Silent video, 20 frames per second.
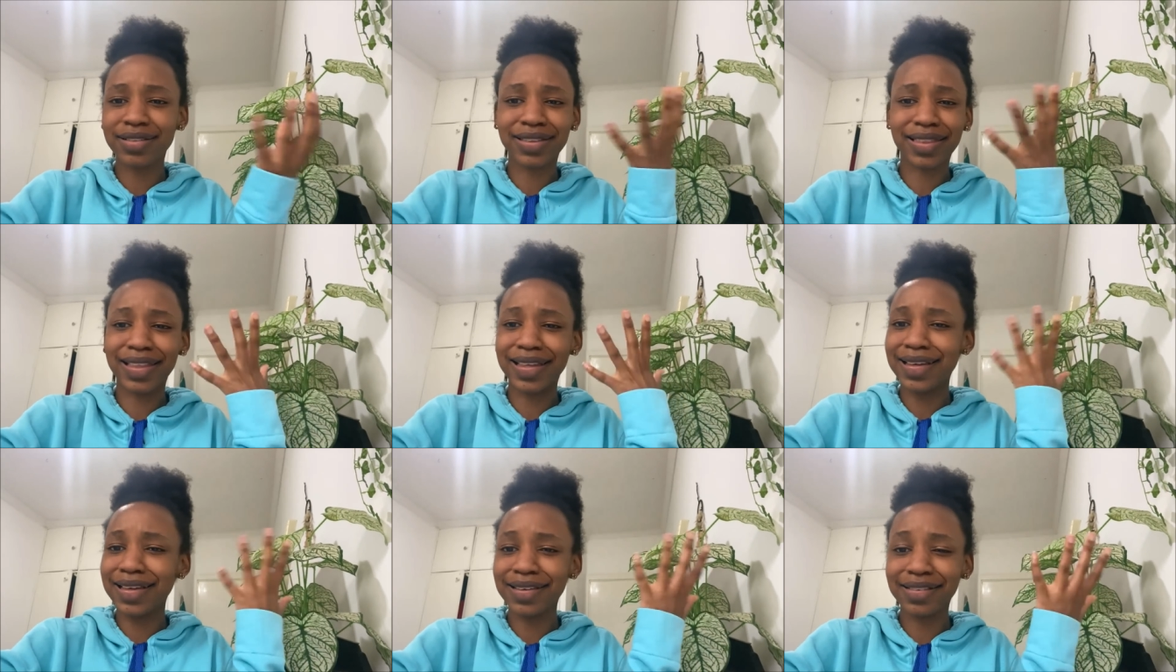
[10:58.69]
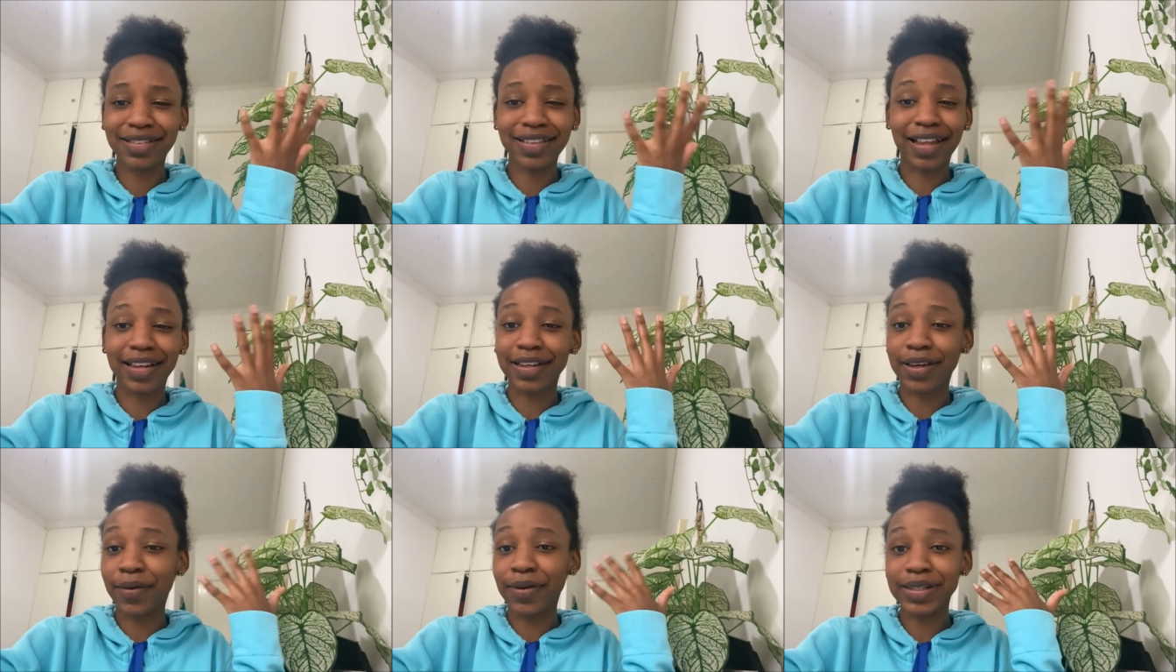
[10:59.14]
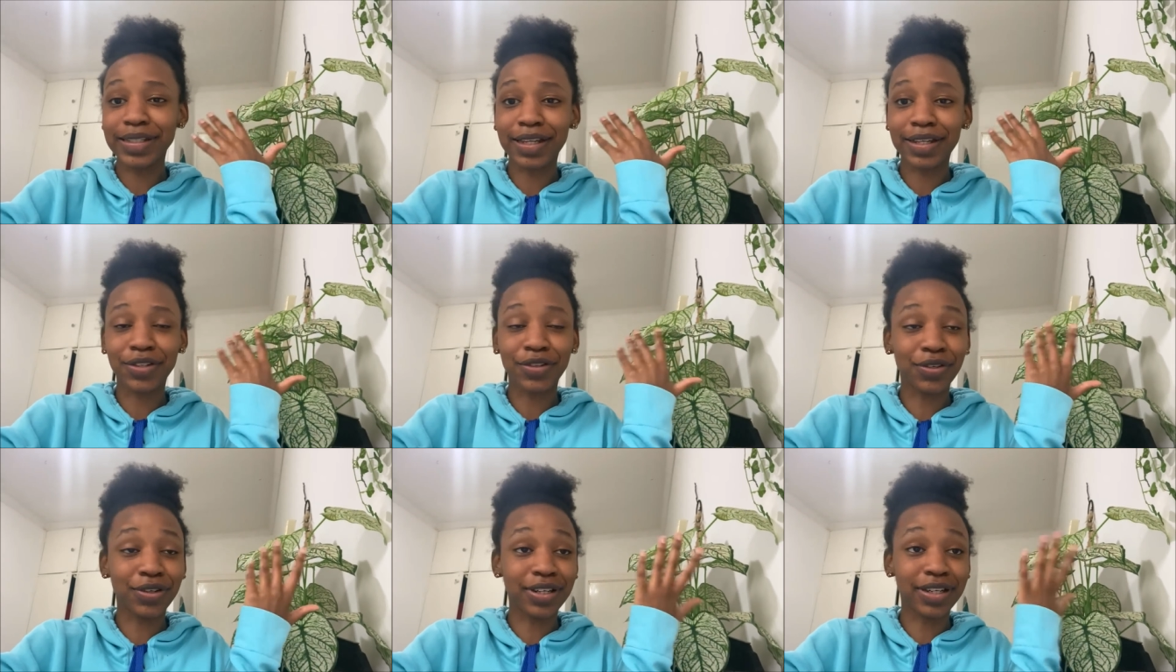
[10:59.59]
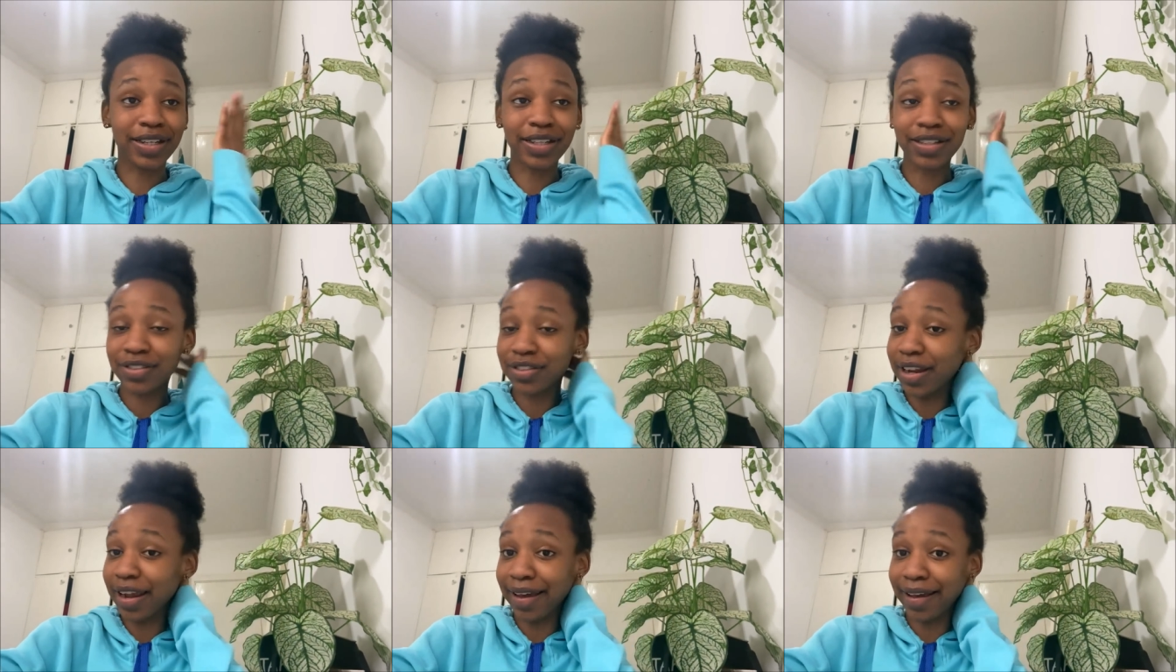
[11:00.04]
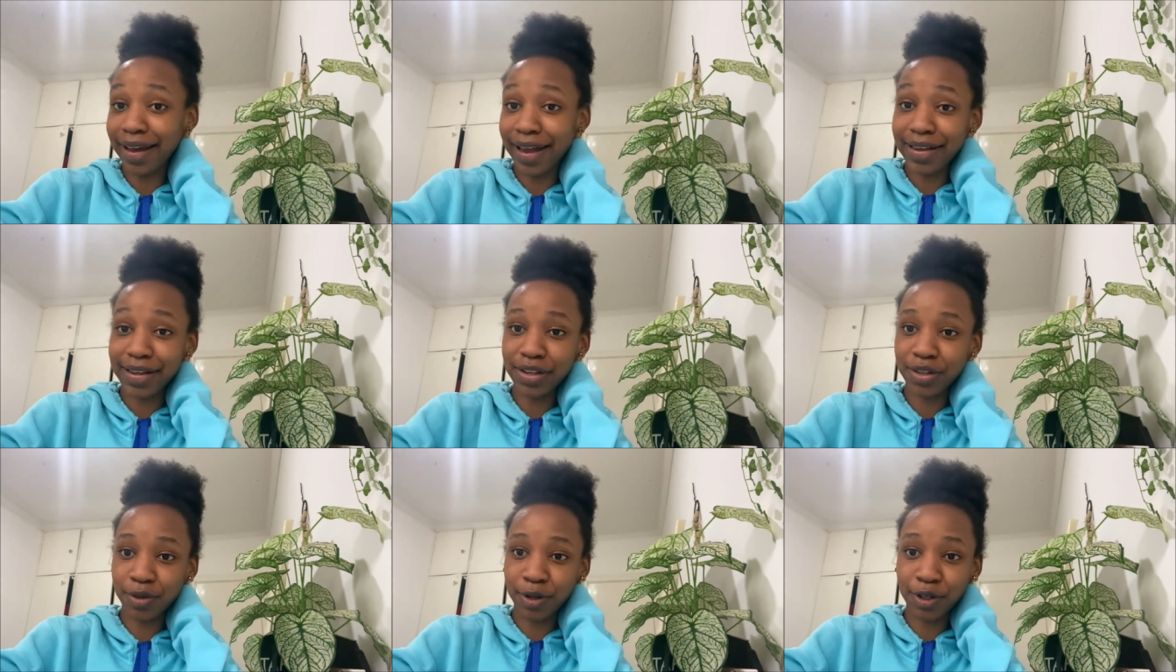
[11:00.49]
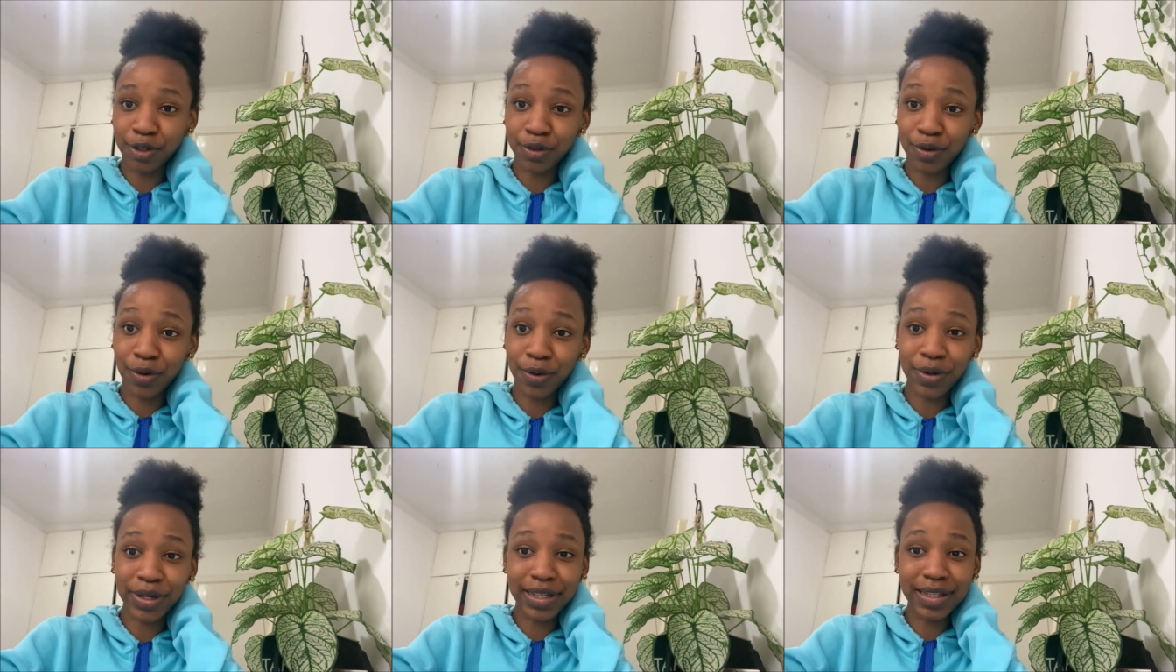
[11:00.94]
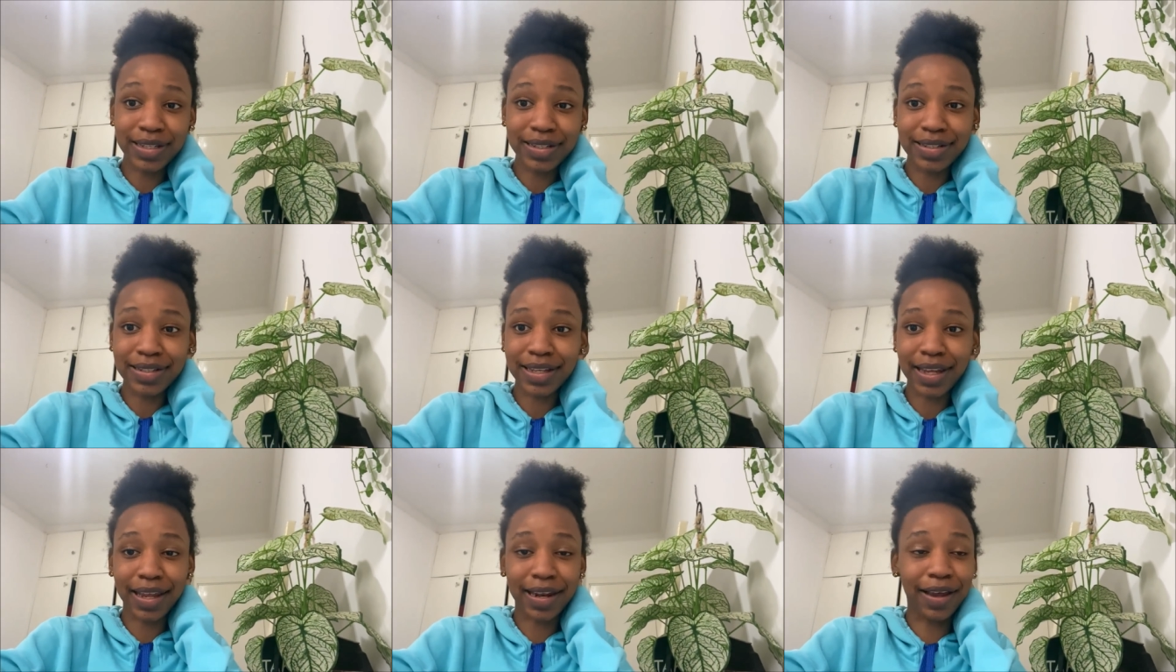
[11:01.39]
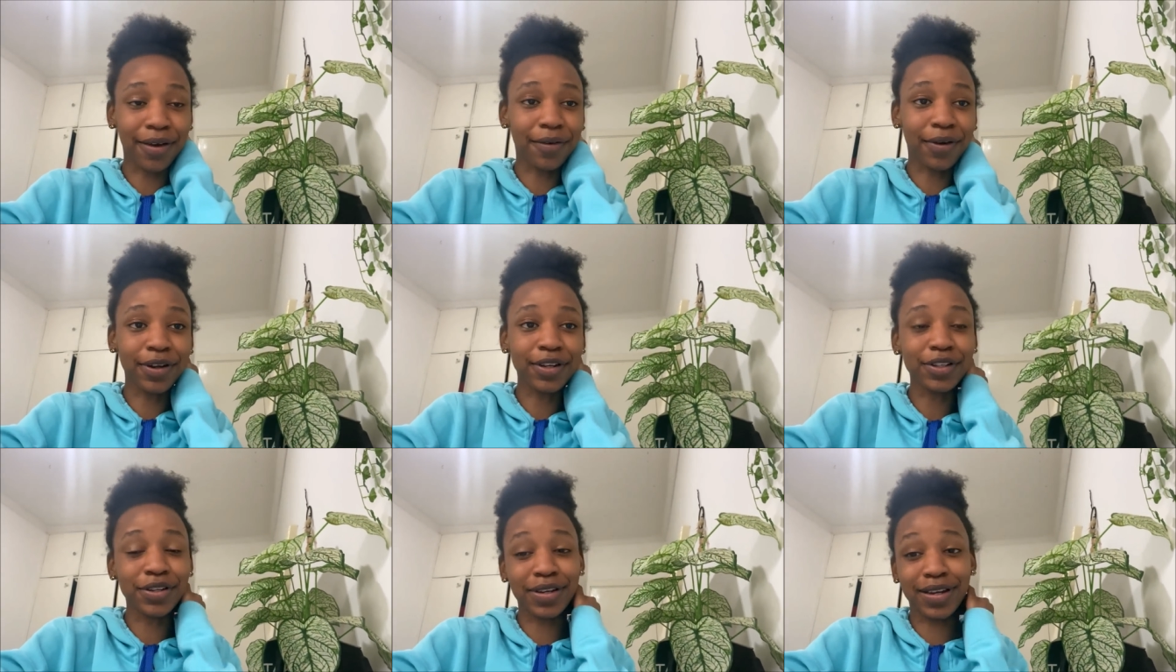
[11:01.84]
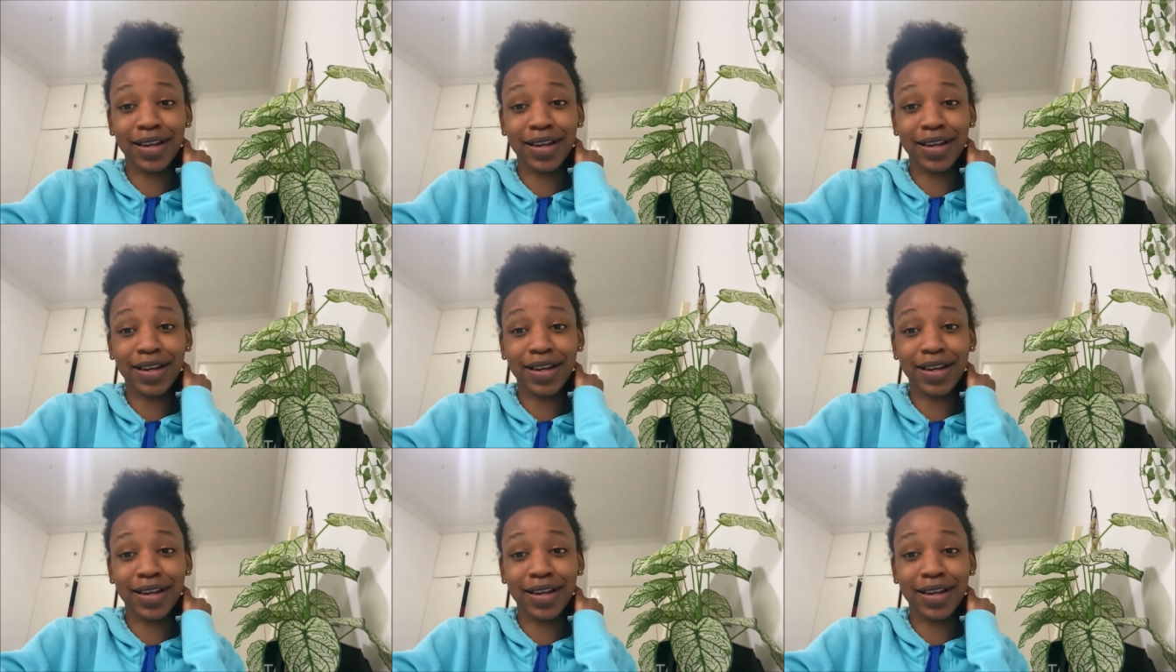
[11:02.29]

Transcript: thing that i wanted to reach like i just want to go eat and i want to